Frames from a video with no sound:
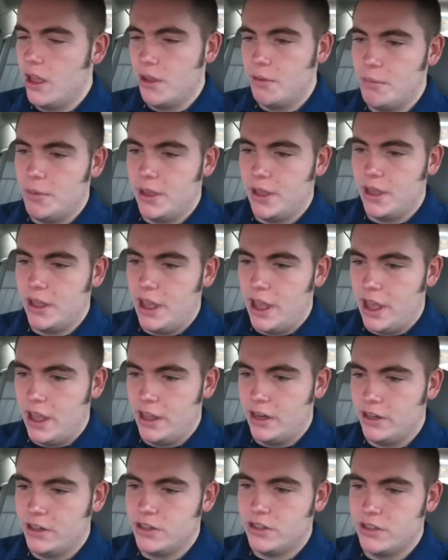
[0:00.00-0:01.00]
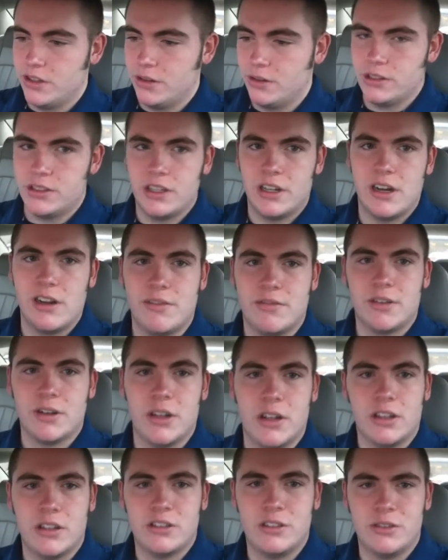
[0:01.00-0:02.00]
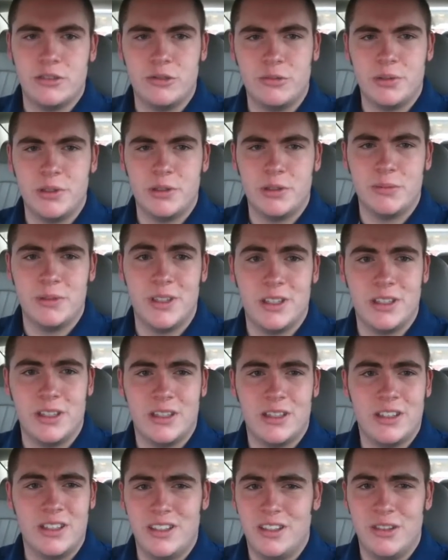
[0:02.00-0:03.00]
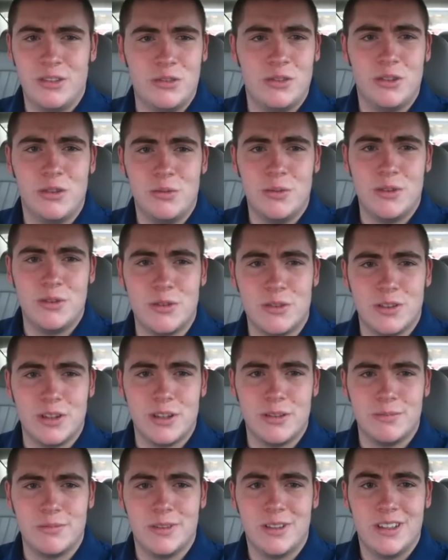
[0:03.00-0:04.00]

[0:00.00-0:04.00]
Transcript: but I just noticed that I forgot to put my YouTube username.